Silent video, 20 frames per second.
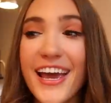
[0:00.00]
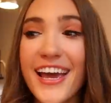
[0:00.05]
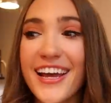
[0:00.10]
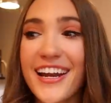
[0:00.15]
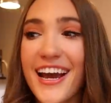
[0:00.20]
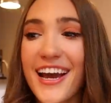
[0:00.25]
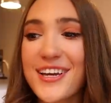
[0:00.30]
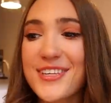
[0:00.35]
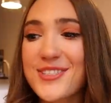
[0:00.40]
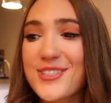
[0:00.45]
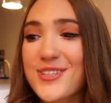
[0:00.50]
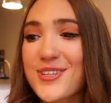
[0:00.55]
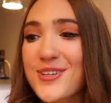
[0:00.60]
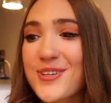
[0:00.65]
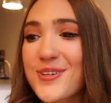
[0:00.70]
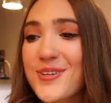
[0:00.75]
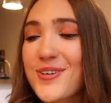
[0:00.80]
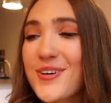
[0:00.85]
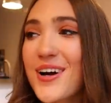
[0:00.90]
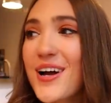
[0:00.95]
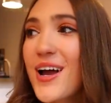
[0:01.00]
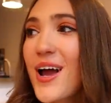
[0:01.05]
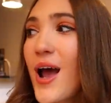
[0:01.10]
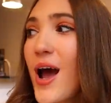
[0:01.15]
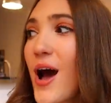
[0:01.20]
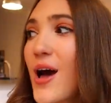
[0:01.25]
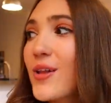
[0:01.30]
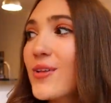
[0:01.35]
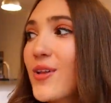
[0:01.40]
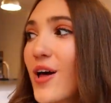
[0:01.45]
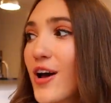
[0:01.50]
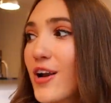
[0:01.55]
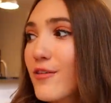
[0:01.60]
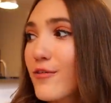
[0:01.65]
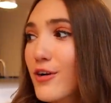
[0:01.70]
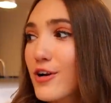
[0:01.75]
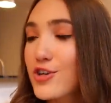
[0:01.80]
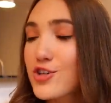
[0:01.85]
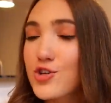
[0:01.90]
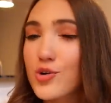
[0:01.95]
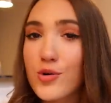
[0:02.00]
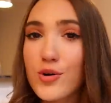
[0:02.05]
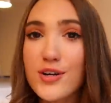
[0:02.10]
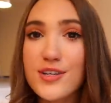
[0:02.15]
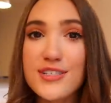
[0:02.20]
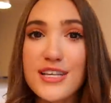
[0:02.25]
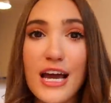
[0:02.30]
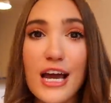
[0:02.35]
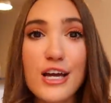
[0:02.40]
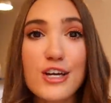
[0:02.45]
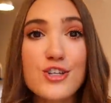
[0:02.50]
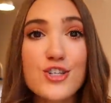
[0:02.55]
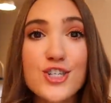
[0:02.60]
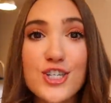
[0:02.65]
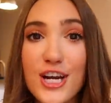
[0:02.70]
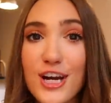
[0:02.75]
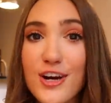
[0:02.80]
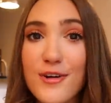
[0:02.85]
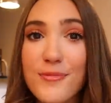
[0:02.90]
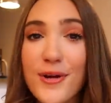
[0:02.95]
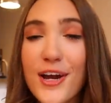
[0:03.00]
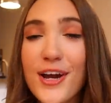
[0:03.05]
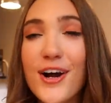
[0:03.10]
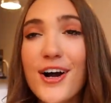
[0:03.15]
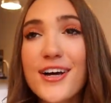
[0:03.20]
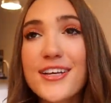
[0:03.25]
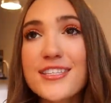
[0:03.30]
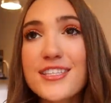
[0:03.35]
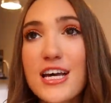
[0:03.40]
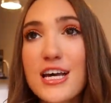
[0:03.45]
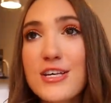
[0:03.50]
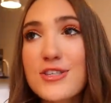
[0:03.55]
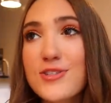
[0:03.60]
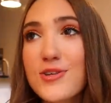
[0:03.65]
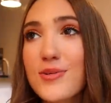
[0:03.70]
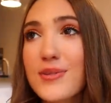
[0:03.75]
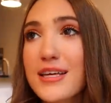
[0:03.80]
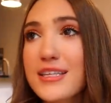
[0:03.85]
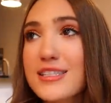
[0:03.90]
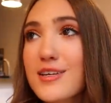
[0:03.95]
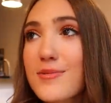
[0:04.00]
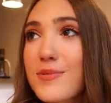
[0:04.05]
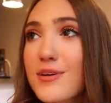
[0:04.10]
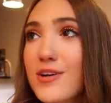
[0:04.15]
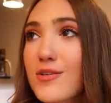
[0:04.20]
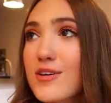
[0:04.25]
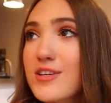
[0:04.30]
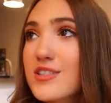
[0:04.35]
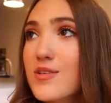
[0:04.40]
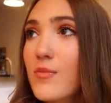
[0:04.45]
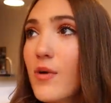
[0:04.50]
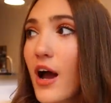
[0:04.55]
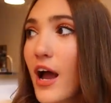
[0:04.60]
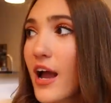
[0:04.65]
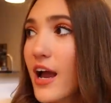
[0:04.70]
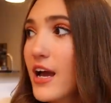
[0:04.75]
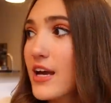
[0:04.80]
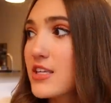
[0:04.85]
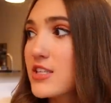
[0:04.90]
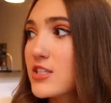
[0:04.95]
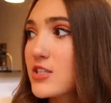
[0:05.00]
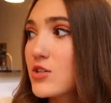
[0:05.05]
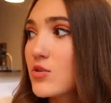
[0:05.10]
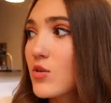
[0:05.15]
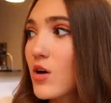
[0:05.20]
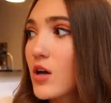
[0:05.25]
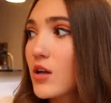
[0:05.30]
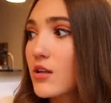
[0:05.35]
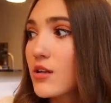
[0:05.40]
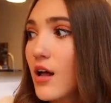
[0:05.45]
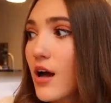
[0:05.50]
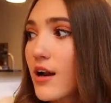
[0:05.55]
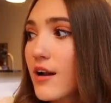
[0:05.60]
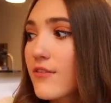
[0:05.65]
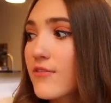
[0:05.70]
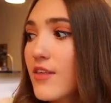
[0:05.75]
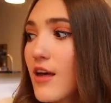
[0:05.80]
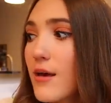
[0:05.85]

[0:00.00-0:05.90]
and I do a lot of our chores that I share my content. So that's a big reason why I do a lot of